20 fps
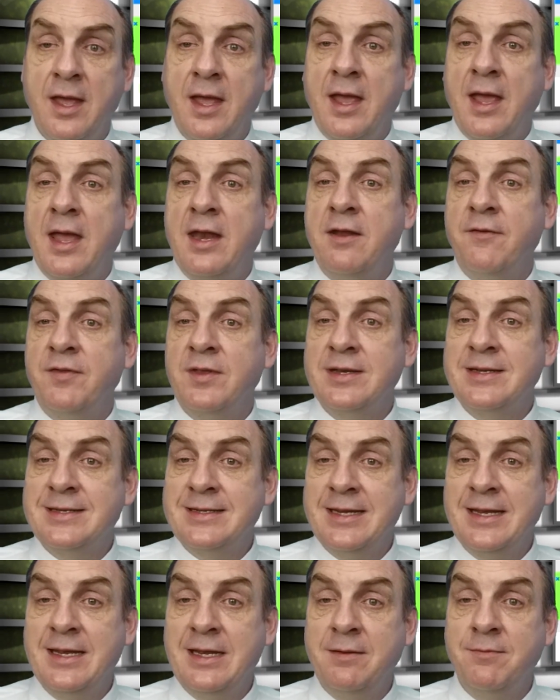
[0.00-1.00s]
And if the
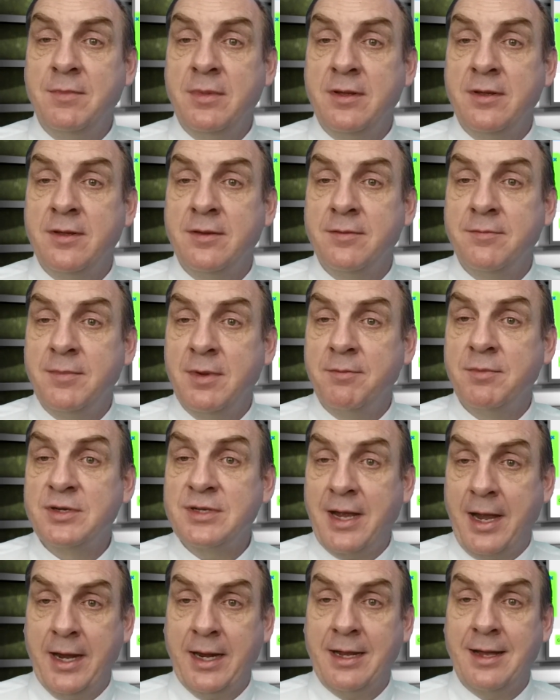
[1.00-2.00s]
team member's
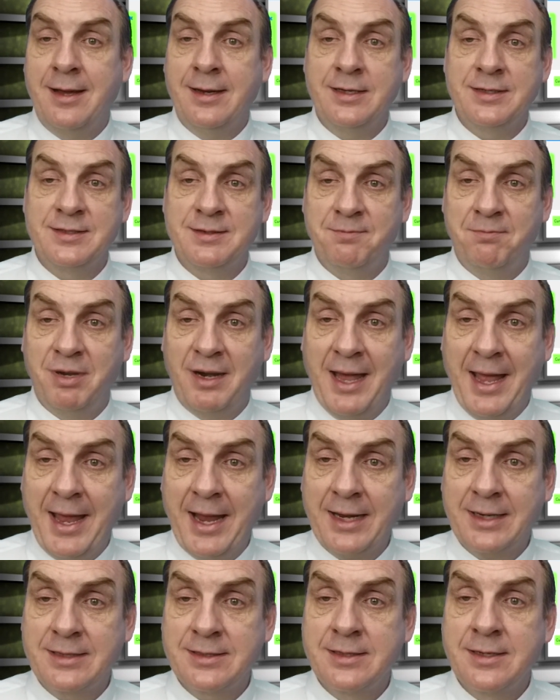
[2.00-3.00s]
icon is
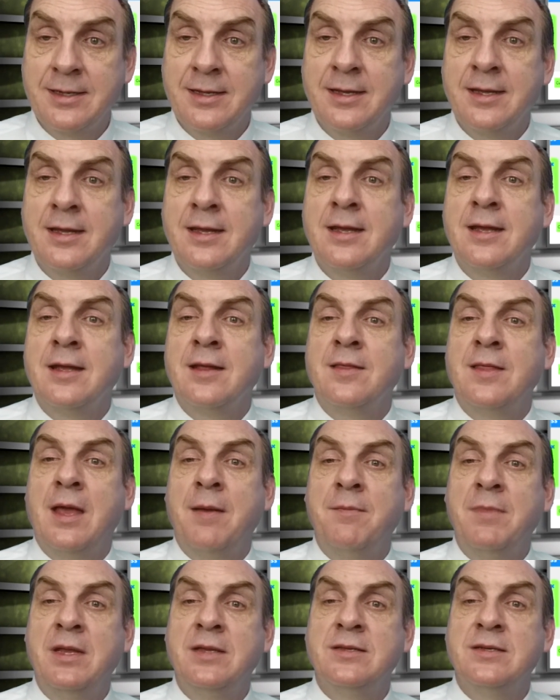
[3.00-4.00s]
black,
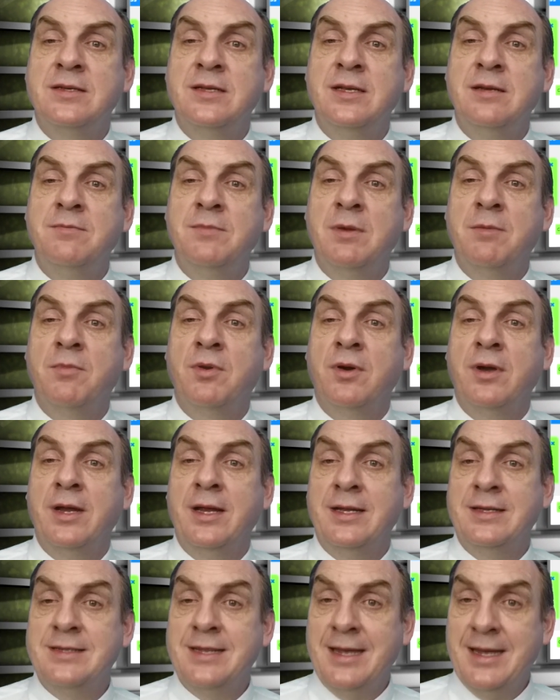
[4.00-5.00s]
that means the team member
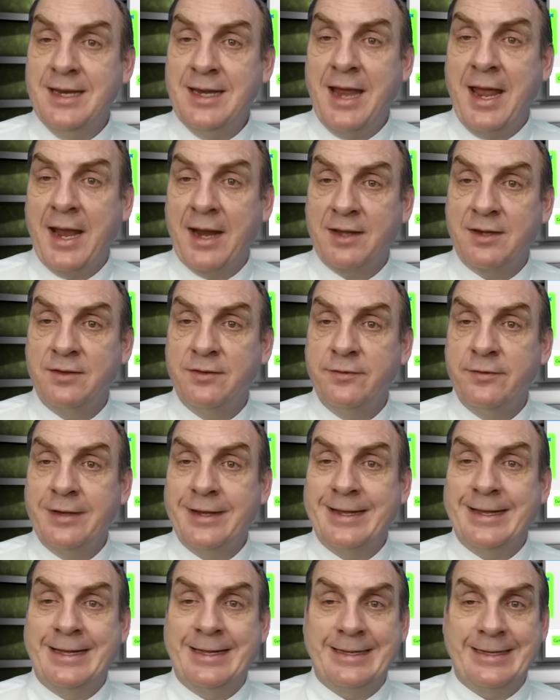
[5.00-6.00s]
is inactive,
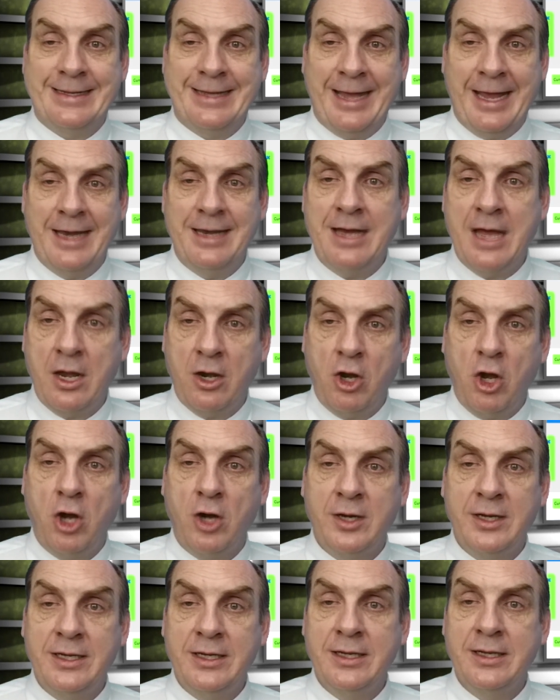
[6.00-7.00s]
cannot
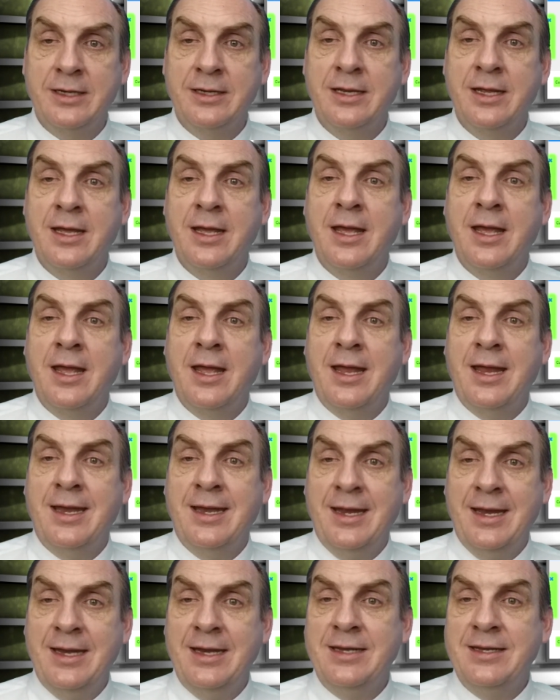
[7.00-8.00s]
log in, and
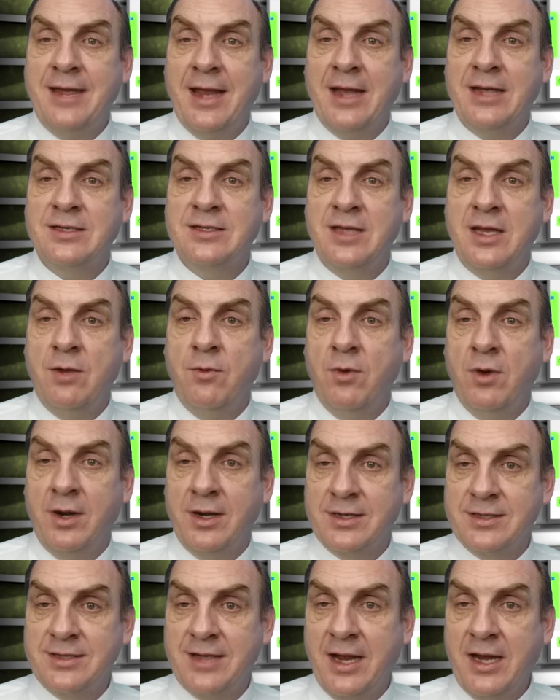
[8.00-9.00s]
any tasks they were
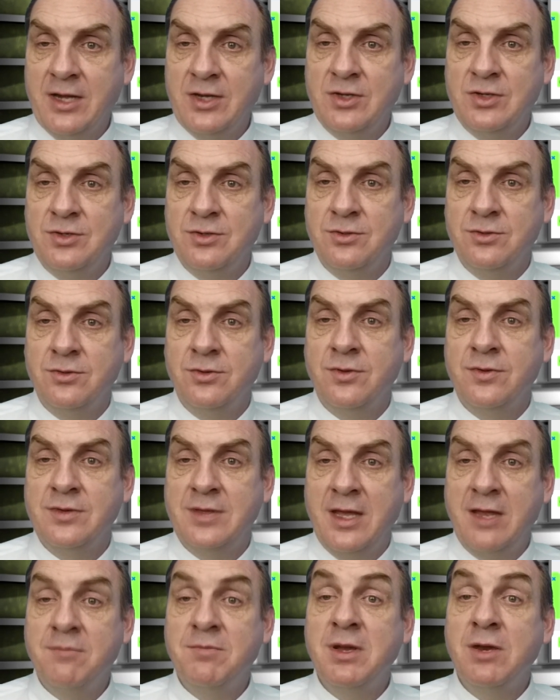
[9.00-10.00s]
assigned to,
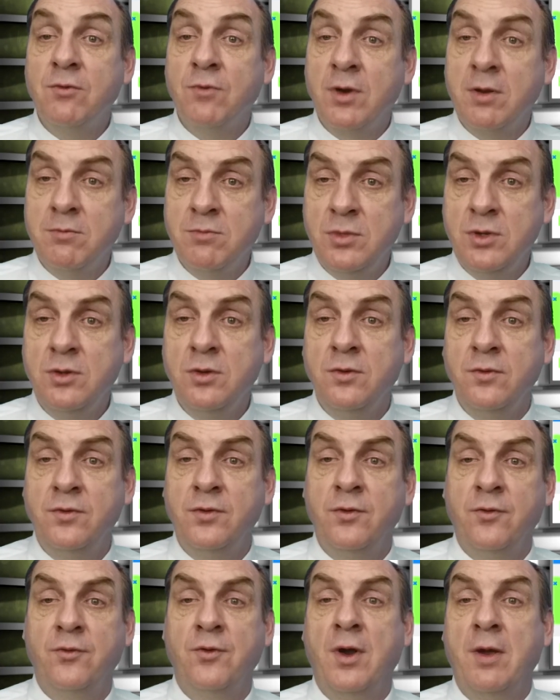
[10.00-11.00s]
they've been
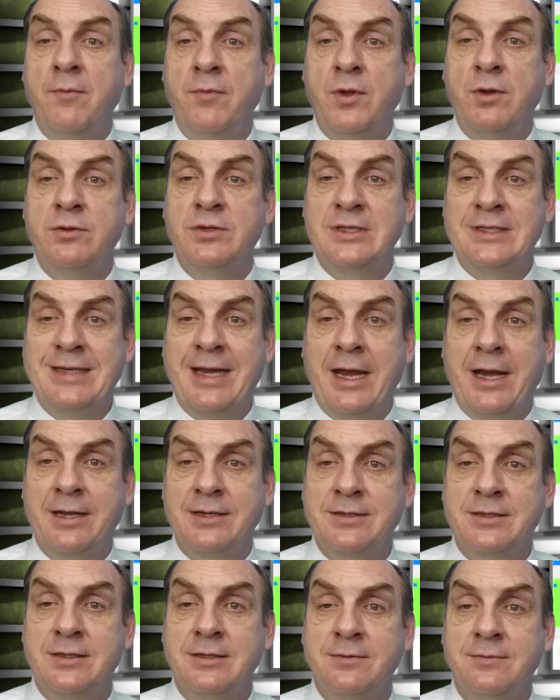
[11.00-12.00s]
removed from those tasks.